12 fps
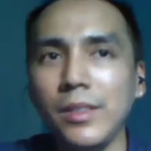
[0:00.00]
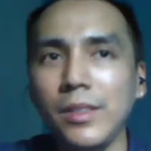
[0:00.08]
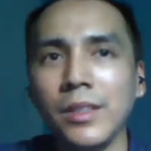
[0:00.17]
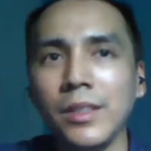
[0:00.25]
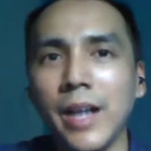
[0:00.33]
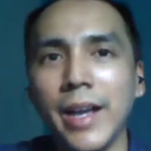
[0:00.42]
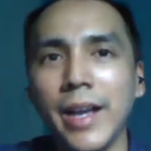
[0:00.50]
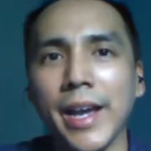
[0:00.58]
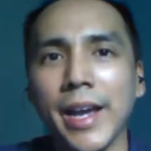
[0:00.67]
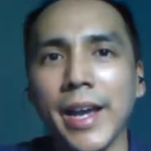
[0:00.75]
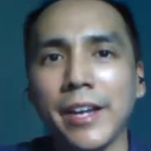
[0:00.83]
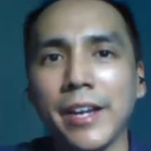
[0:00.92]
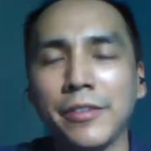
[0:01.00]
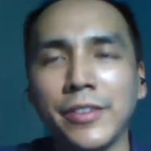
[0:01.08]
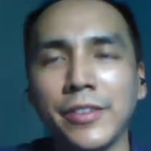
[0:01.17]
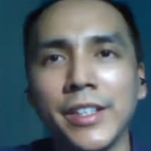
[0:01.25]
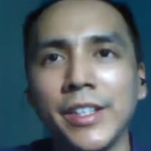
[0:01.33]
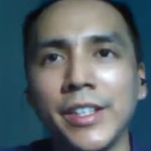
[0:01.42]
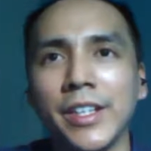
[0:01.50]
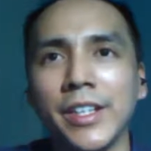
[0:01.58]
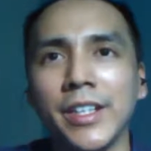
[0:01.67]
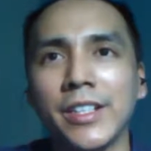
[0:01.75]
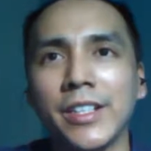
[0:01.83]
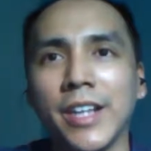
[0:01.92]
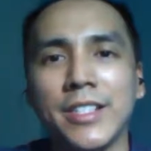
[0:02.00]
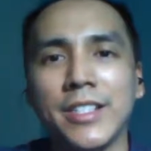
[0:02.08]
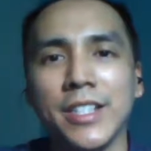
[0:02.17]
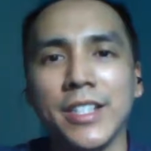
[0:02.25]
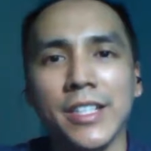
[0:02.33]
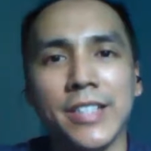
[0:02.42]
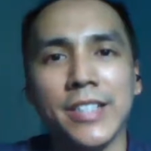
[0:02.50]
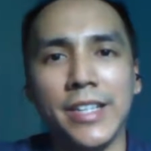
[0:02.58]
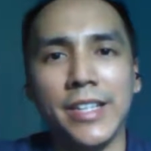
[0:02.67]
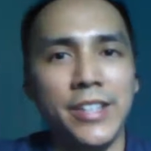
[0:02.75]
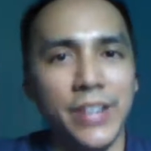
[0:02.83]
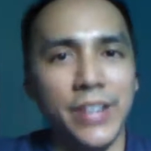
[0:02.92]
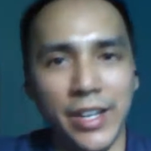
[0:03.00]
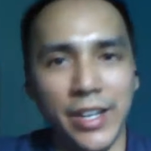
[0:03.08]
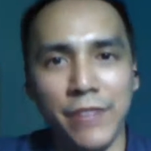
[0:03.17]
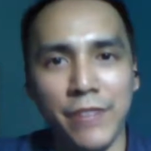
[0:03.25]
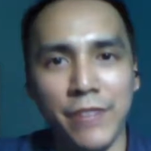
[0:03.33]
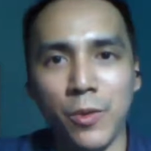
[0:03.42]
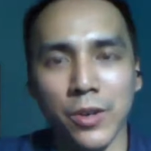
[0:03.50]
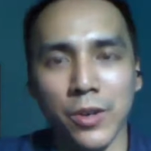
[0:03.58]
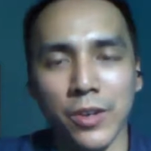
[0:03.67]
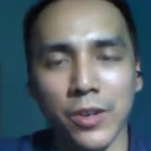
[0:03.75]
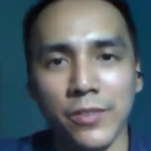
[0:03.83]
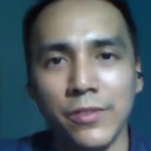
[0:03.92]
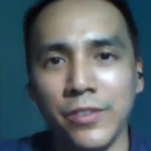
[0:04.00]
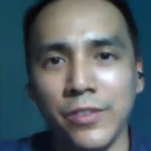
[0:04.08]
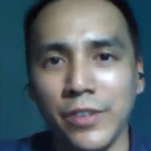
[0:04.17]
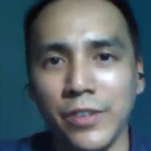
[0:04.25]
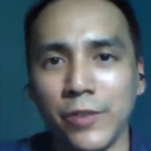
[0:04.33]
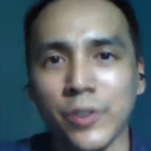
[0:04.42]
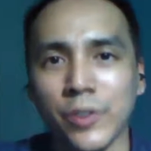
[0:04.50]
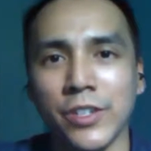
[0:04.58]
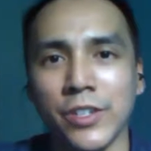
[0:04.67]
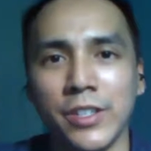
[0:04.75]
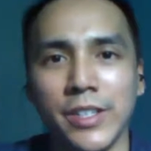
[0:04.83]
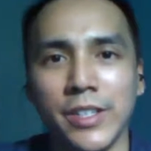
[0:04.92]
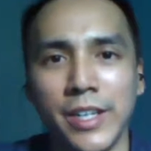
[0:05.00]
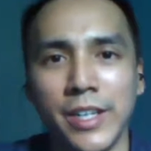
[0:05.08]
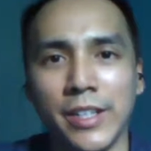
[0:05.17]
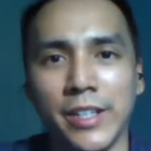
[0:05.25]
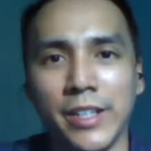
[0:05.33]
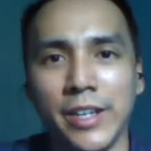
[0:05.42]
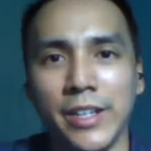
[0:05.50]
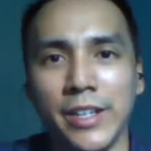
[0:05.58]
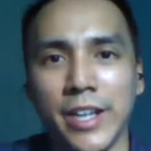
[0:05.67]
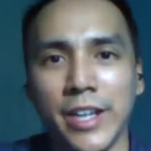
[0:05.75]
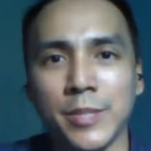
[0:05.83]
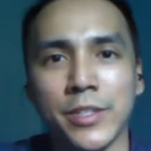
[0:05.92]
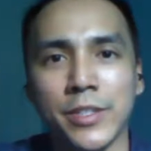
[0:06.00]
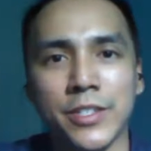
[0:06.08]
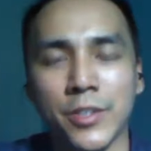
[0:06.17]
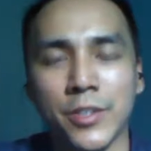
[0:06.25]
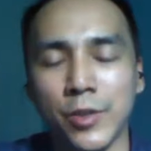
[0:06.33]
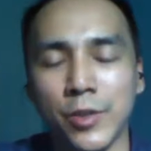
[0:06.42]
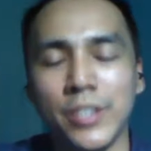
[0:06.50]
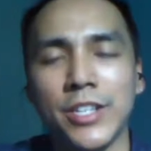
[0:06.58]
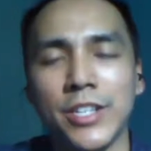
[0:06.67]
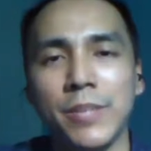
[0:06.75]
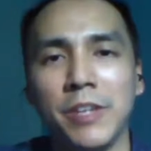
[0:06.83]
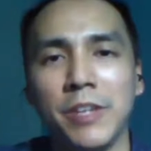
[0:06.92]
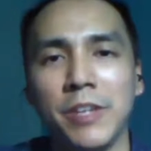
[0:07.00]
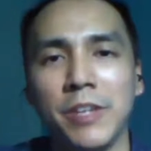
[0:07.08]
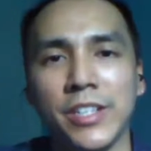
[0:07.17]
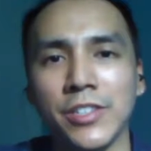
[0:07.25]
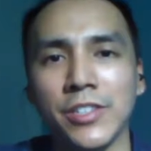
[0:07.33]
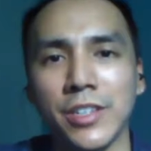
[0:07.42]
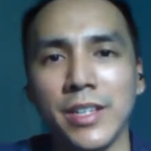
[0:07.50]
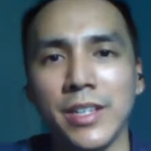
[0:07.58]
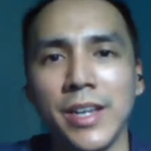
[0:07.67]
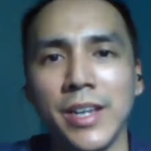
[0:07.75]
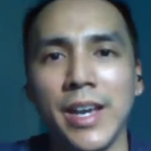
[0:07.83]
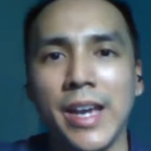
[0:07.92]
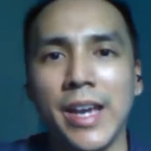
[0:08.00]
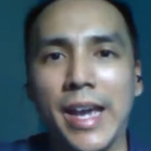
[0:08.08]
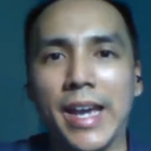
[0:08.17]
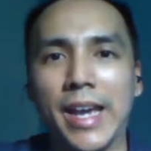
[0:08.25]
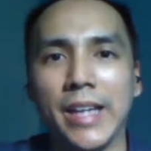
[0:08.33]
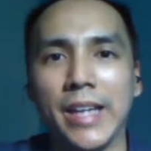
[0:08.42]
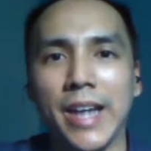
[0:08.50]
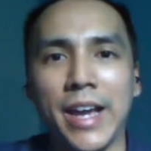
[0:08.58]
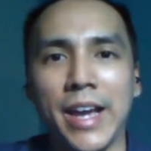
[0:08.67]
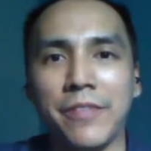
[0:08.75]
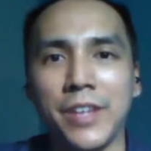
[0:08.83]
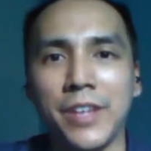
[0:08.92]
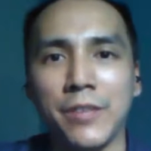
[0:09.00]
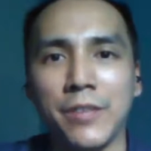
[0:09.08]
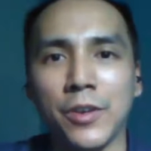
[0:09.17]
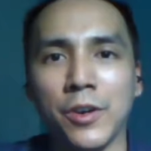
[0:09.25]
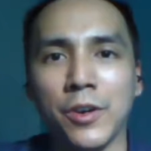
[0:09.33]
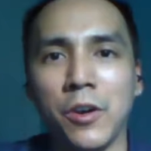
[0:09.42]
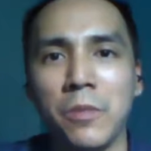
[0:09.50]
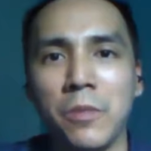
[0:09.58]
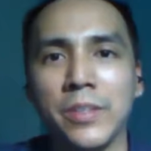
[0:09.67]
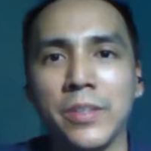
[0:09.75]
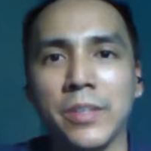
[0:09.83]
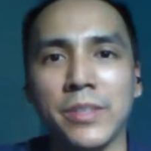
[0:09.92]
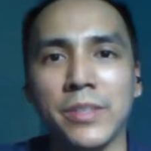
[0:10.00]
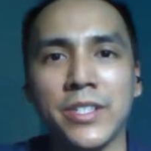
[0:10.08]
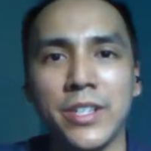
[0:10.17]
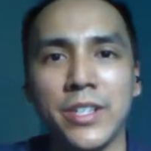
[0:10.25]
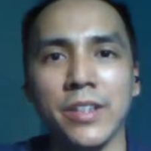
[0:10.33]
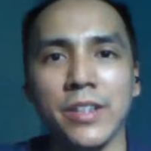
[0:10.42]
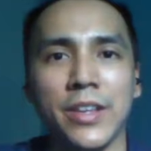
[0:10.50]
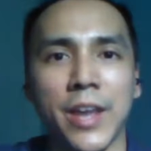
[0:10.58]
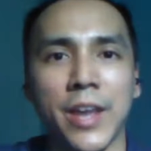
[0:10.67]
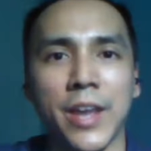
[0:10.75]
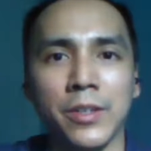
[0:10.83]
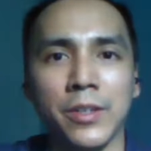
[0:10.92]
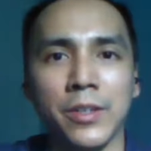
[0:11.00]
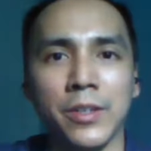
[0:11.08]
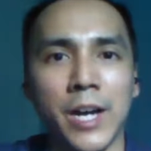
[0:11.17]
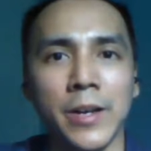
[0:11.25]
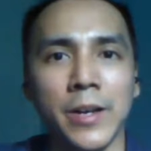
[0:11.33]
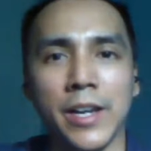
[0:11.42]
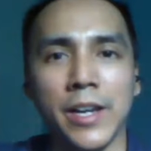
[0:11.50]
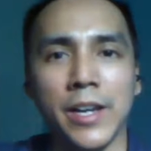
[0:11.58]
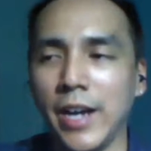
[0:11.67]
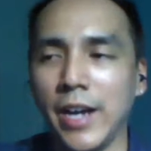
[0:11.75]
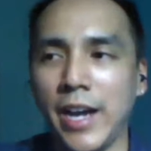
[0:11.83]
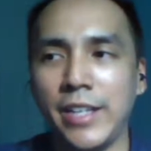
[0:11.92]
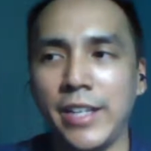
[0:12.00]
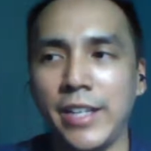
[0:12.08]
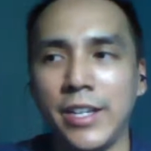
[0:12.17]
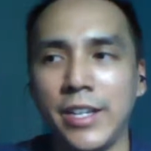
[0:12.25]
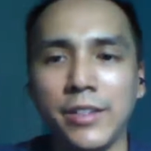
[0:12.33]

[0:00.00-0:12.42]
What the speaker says: have Godzilla 1984 version in X Plus. It's a 30 centimeter edition, and I have never opened up the seal on that one. I did.